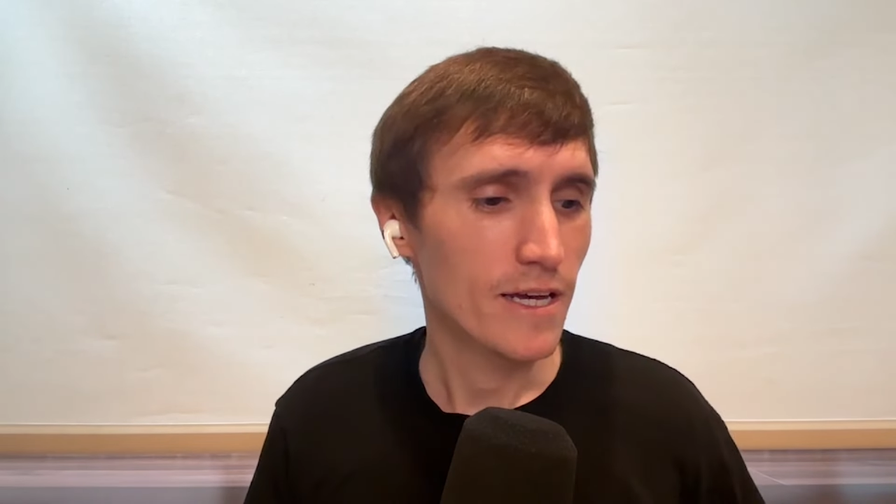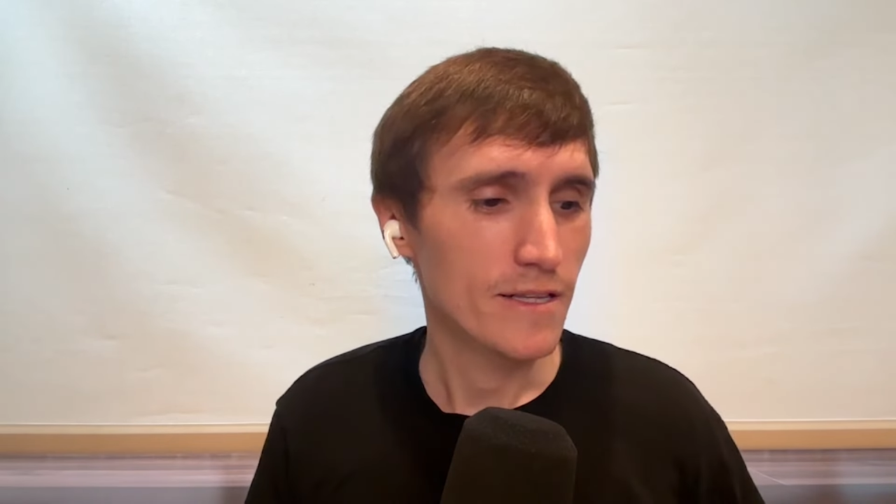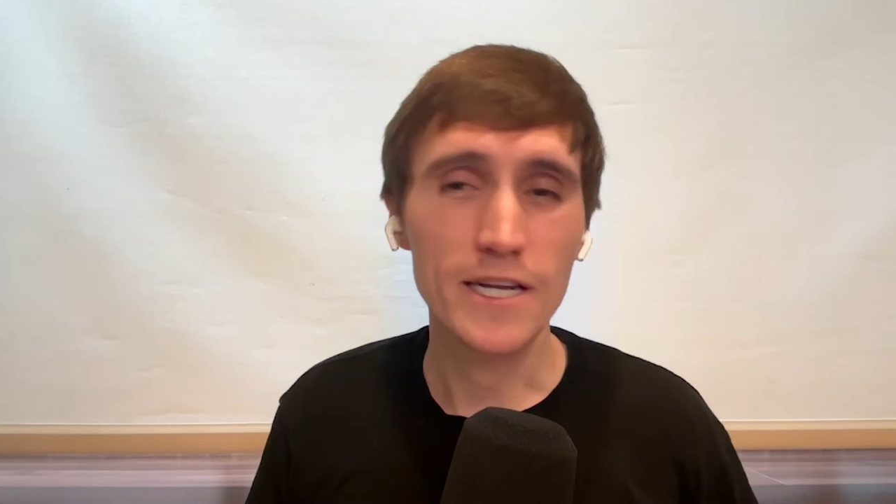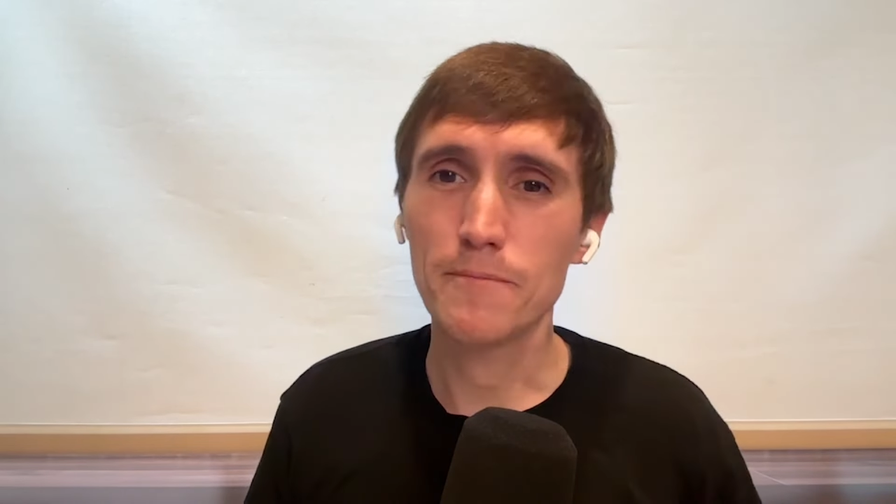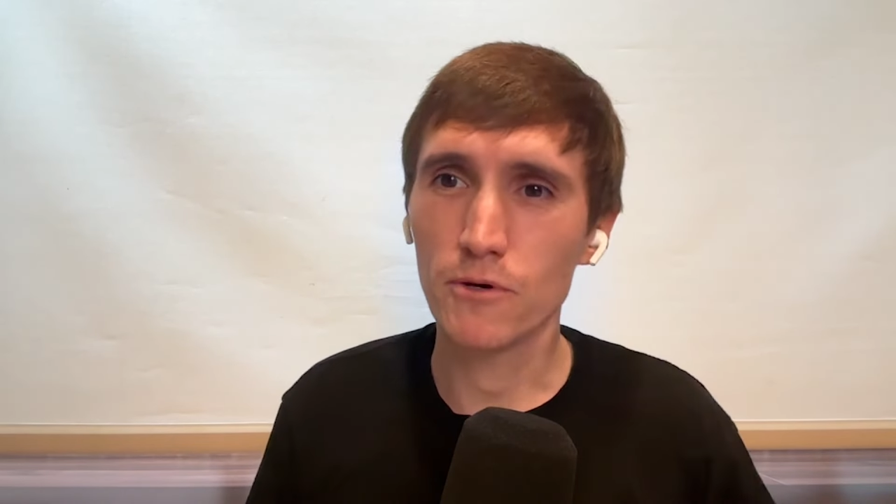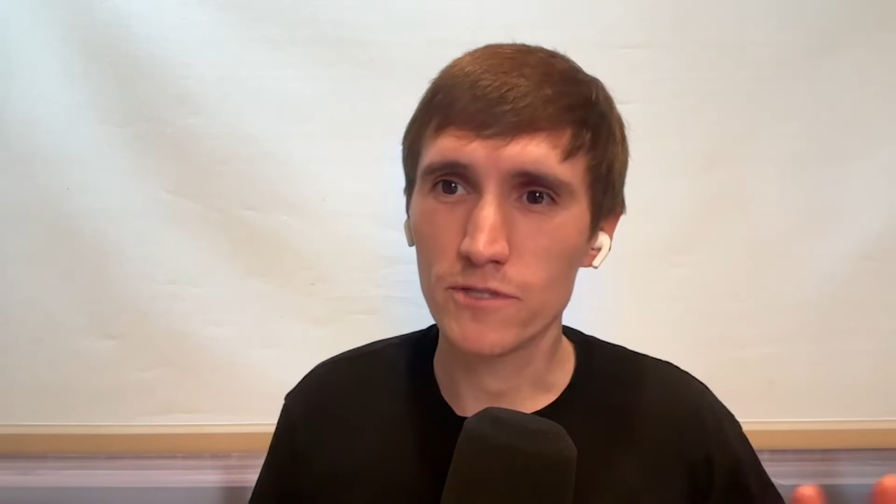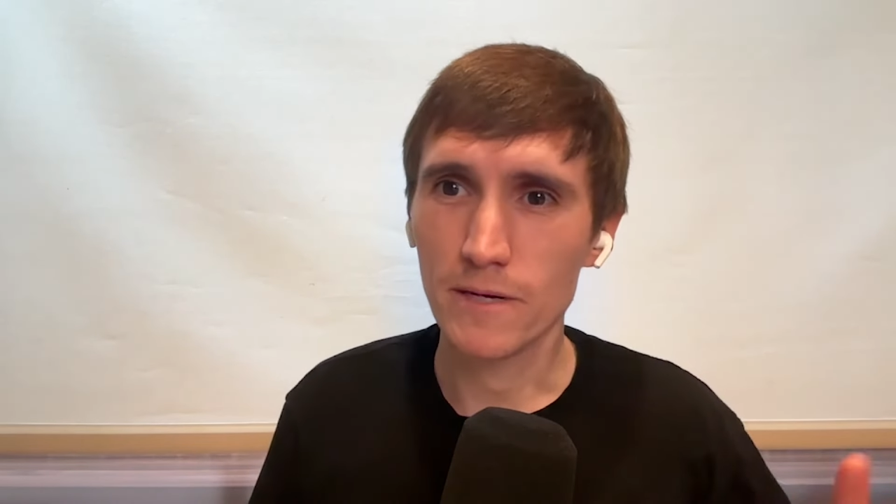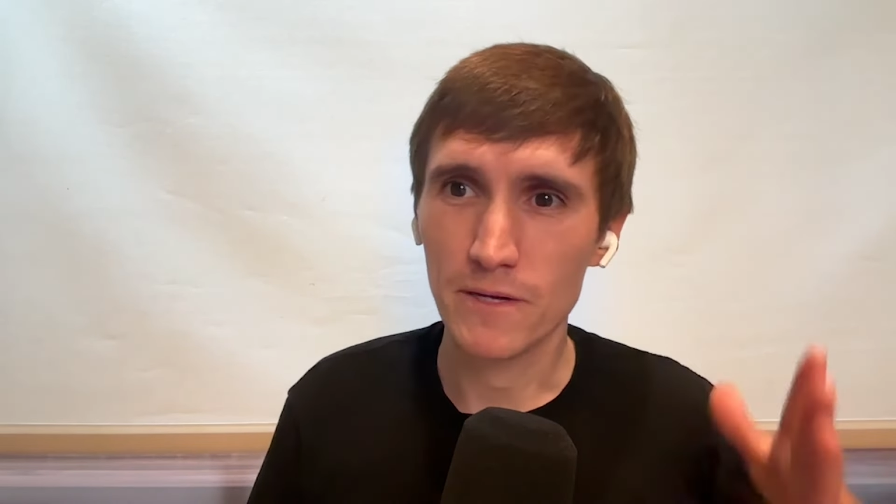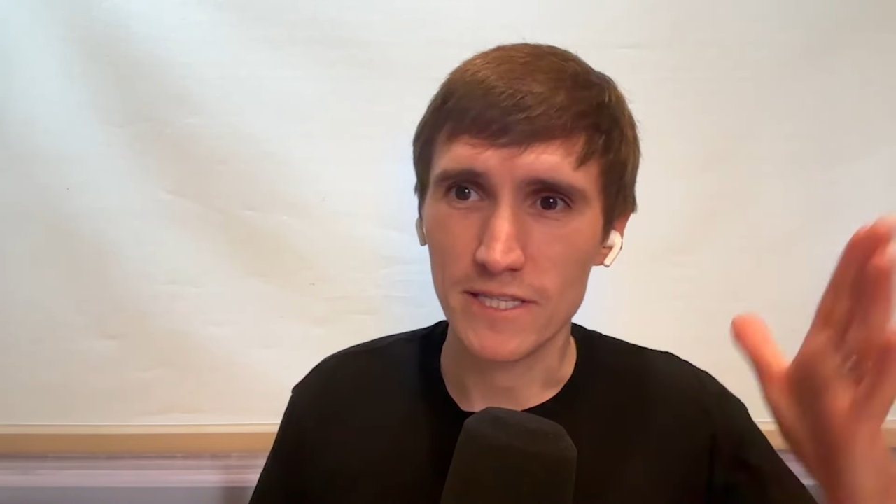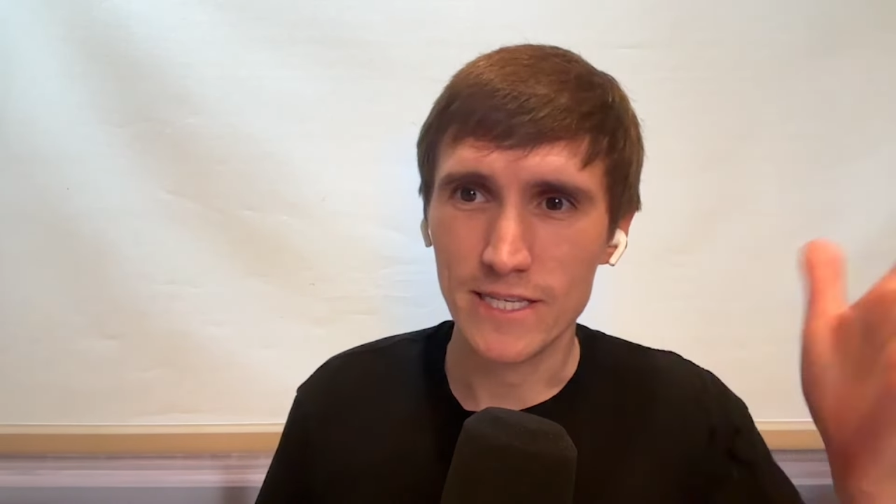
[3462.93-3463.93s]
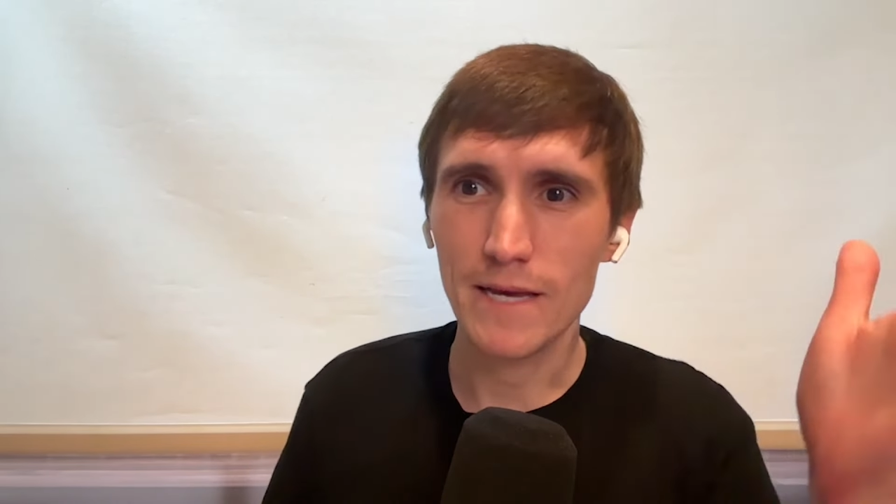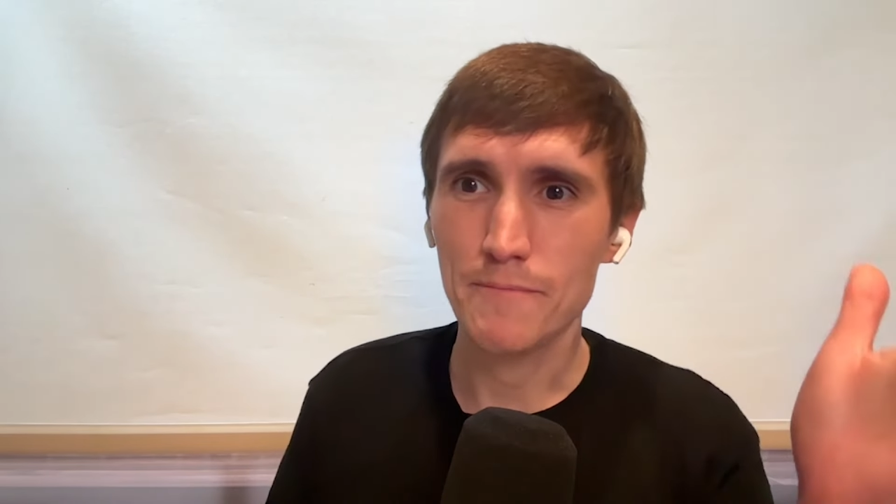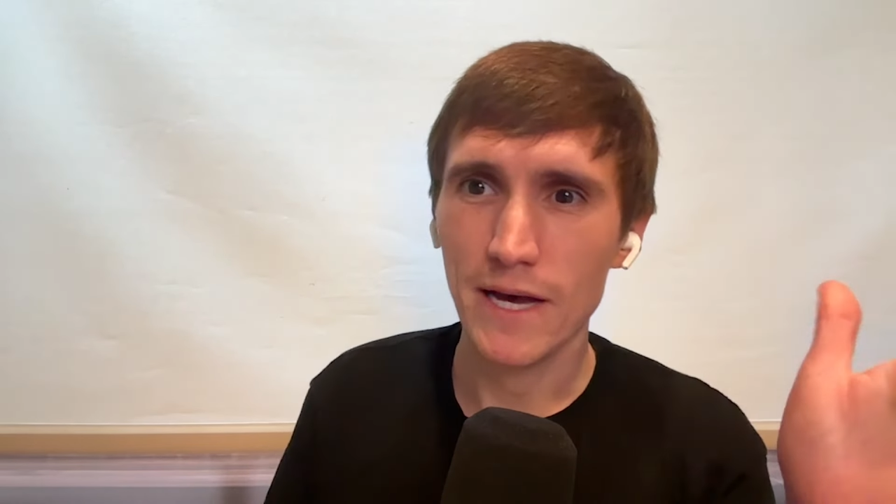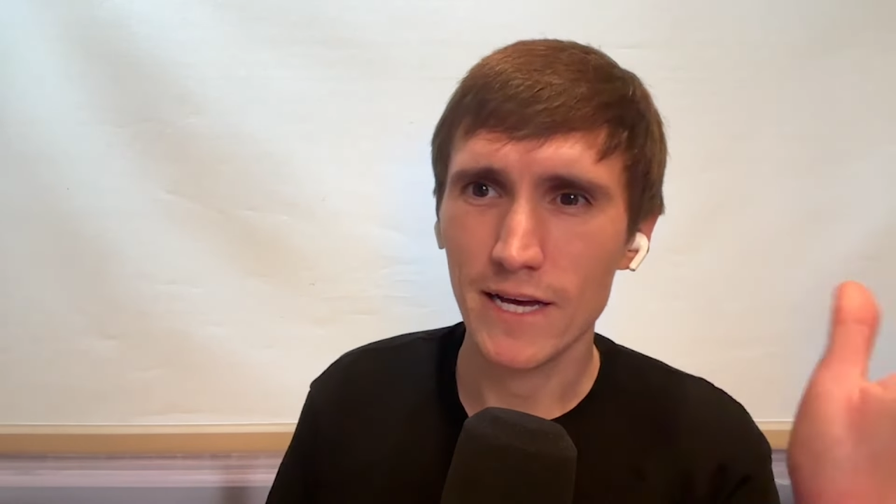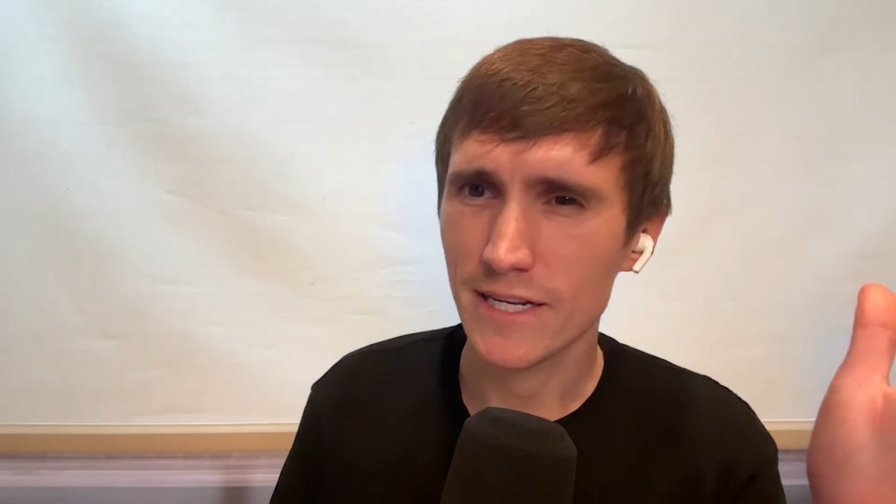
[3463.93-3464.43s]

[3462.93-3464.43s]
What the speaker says: Then he pulled up on this iPad,